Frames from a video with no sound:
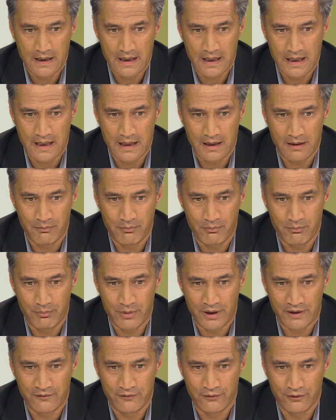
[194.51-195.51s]

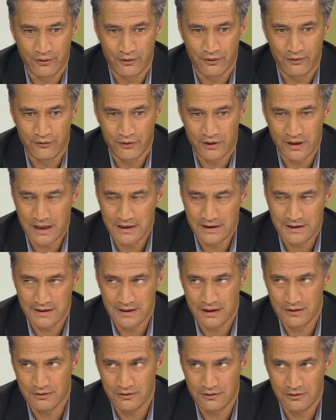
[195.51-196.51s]
But for Ngāti
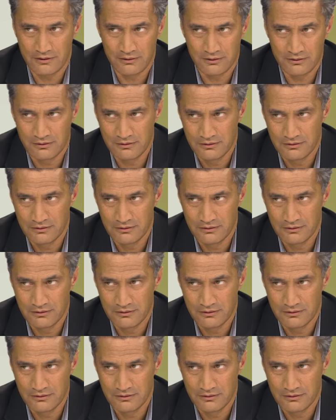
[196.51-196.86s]
Kahungungu,